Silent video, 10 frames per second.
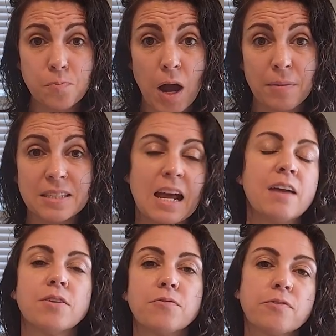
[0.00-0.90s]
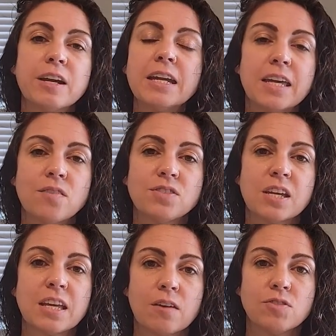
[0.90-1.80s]
promised, I have a free gift
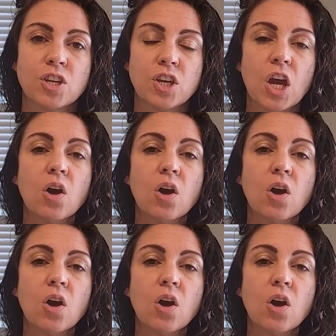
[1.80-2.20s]
to give to you.